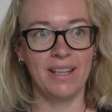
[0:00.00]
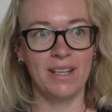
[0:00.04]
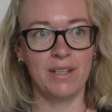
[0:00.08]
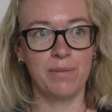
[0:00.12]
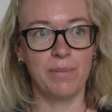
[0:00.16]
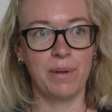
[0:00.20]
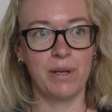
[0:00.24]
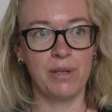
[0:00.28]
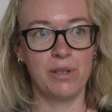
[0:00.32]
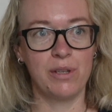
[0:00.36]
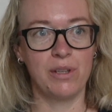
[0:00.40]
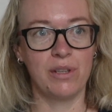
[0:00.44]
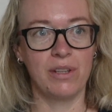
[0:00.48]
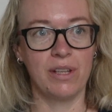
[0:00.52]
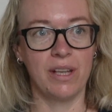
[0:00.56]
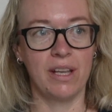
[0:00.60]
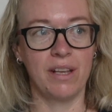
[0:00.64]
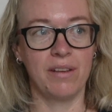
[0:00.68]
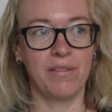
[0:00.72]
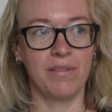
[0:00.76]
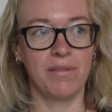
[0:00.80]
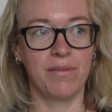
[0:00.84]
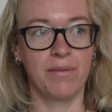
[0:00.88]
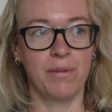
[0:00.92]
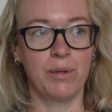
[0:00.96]
especially
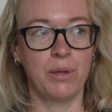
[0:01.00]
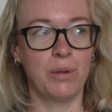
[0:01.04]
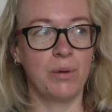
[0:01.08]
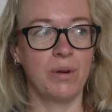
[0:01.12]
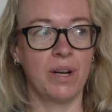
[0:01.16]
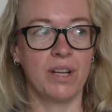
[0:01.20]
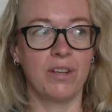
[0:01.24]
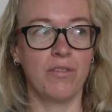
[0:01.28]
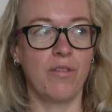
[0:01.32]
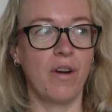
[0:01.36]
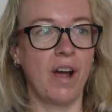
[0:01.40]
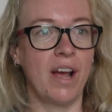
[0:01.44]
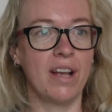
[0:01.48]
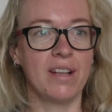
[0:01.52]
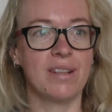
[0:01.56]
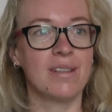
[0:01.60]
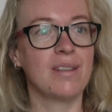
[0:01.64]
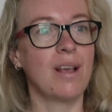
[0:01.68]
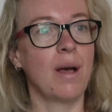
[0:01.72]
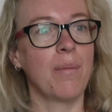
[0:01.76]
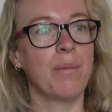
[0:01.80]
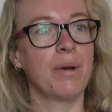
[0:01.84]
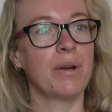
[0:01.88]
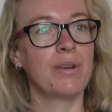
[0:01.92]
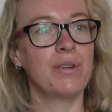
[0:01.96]
if during dry
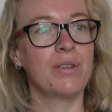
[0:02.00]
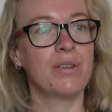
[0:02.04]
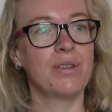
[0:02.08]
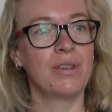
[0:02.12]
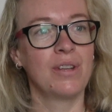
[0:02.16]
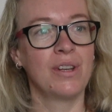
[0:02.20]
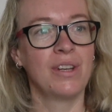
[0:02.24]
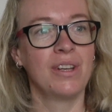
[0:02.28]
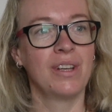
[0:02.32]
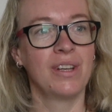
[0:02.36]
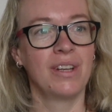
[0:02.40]
summers